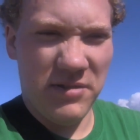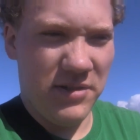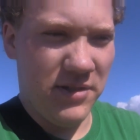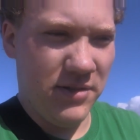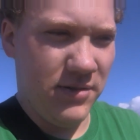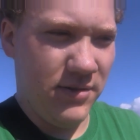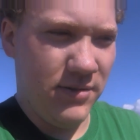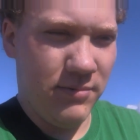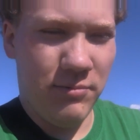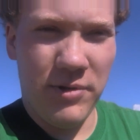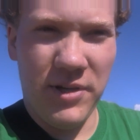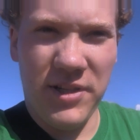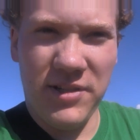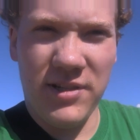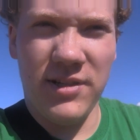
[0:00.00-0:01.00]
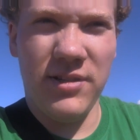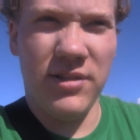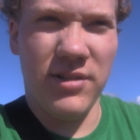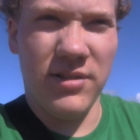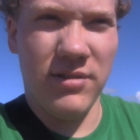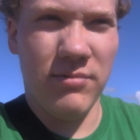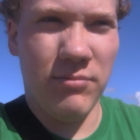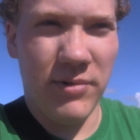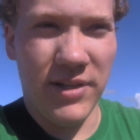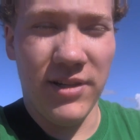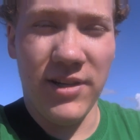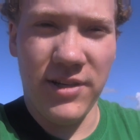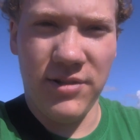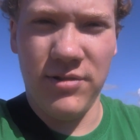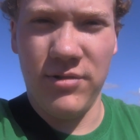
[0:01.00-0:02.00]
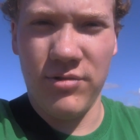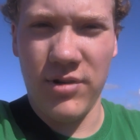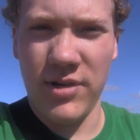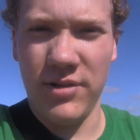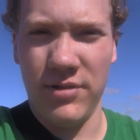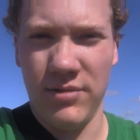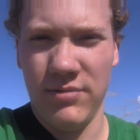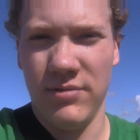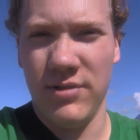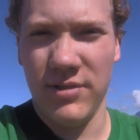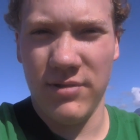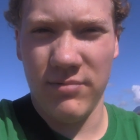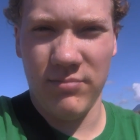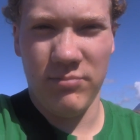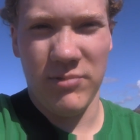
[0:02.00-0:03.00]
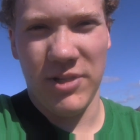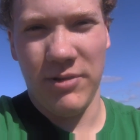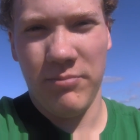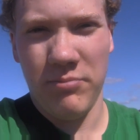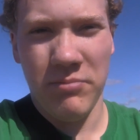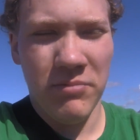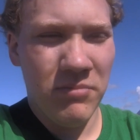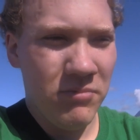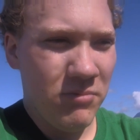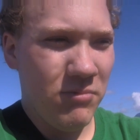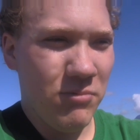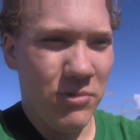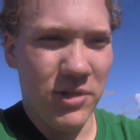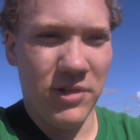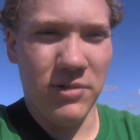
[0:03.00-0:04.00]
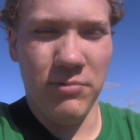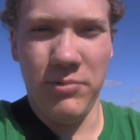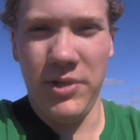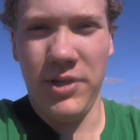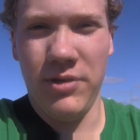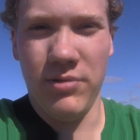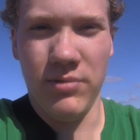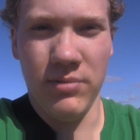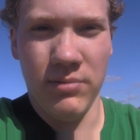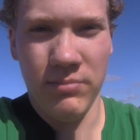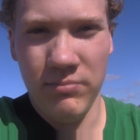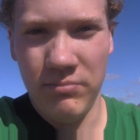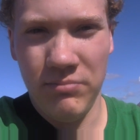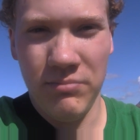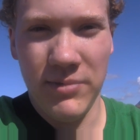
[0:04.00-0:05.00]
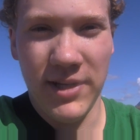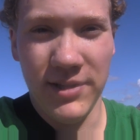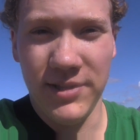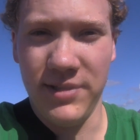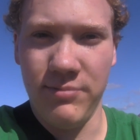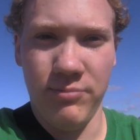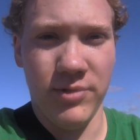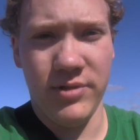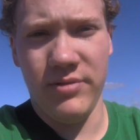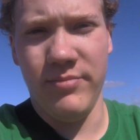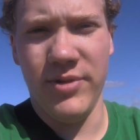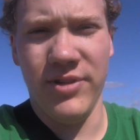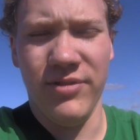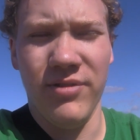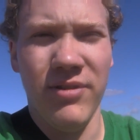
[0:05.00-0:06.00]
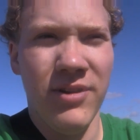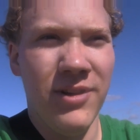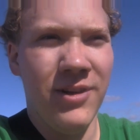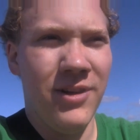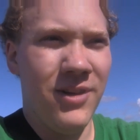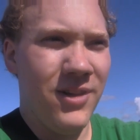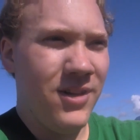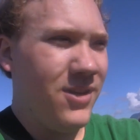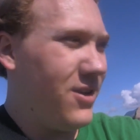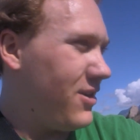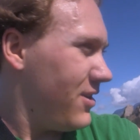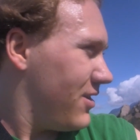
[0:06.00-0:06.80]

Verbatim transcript: And uh, we tend to, we like to try doing this like once a week or at least once a month. It's too cold.